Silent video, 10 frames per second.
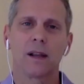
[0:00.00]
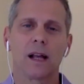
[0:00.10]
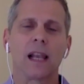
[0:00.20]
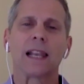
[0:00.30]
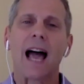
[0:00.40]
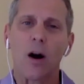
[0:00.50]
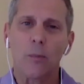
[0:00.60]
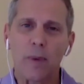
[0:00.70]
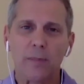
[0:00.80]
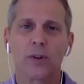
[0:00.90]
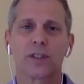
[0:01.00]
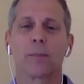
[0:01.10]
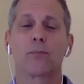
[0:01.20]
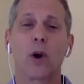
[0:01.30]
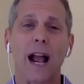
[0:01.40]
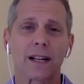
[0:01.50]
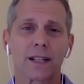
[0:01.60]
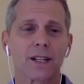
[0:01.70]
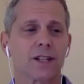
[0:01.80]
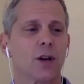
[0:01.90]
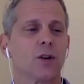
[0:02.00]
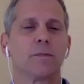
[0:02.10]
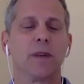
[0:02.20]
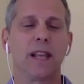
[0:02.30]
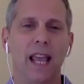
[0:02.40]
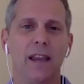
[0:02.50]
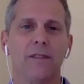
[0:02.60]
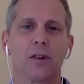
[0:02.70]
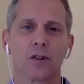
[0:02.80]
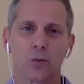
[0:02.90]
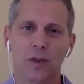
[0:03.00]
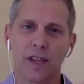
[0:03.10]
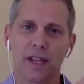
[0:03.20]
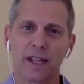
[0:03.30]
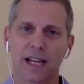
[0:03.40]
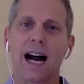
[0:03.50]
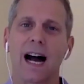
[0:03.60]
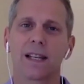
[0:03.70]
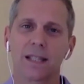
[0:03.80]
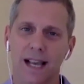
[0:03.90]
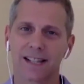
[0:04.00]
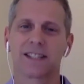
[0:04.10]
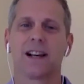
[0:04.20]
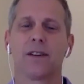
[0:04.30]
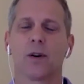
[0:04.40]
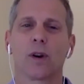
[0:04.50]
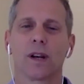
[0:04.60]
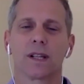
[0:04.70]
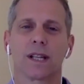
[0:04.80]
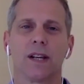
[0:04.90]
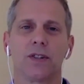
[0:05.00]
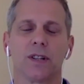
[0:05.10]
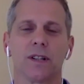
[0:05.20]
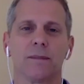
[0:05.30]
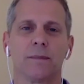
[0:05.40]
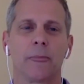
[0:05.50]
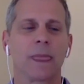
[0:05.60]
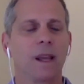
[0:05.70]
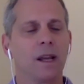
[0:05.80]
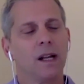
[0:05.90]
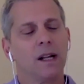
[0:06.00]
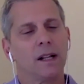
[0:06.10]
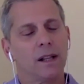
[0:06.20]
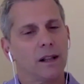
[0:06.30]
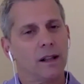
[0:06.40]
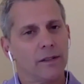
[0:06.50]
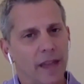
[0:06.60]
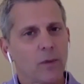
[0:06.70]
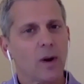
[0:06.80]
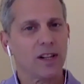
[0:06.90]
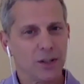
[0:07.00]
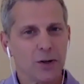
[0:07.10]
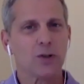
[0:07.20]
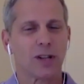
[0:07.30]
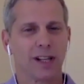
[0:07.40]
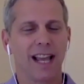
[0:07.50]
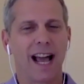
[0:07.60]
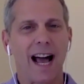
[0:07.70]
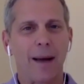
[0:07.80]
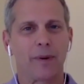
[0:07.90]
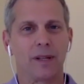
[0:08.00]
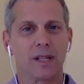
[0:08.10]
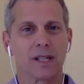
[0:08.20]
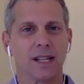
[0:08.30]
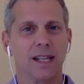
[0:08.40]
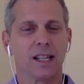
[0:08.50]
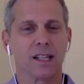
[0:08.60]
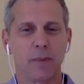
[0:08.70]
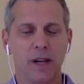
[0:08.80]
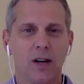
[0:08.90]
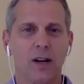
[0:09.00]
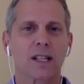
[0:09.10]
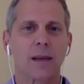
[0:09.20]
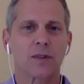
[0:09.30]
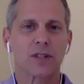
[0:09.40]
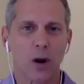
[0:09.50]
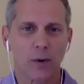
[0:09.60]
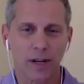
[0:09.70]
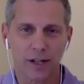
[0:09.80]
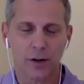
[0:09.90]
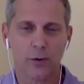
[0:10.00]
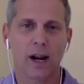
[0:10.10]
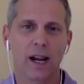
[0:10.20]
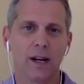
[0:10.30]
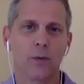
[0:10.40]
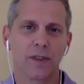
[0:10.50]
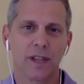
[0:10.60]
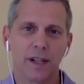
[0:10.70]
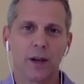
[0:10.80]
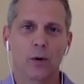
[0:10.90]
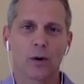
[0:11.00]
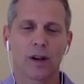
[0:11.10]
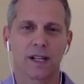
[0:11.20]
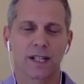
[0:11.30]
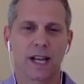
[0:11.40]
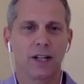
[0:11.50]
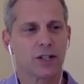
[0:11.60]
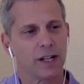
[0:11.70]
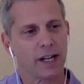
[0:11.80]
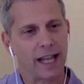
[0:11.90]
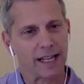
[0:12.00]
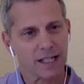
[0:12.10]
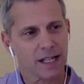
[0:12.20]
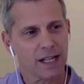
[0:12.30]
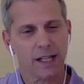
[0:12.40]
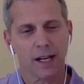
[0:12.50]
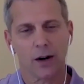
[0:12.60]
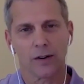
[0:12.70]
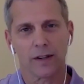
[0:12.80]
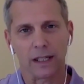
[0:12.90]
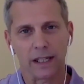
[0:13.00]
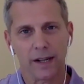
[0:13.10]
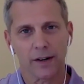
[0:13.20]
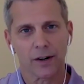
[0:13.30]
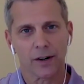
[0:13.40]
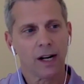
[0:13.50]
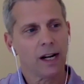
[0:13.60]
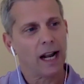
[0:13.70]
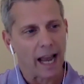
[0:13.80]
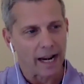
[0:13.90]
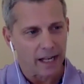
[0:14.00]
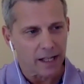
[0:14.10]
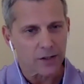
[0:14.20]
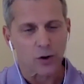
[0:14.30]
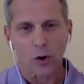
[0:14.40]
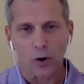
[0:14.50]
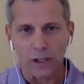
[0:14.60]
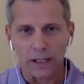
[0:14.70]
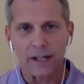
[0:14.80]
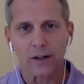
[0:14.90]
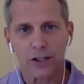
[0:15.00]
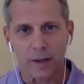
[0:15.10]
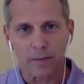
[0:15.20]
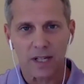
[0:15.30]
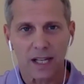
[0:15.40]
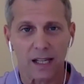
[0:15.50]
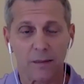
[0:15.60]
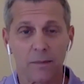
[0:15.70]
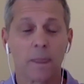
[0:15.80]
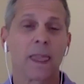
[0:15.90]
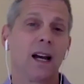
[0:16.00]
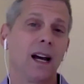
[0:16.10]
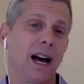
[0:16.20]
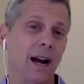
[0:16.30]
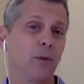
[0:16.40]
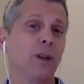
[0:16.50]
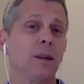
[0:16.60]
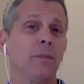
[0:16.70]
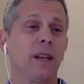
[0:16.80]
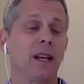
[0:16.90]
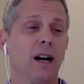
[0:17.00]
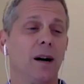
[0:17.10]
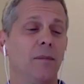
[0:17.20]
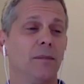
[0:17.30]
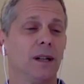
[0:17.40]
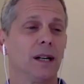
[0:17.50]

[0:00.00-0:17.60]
allow people to practice those behaviors within the context of an organization. Then what usually happens is because I'm so ingrained within the organization and that CEO and the leader and his or her leadership team, I really become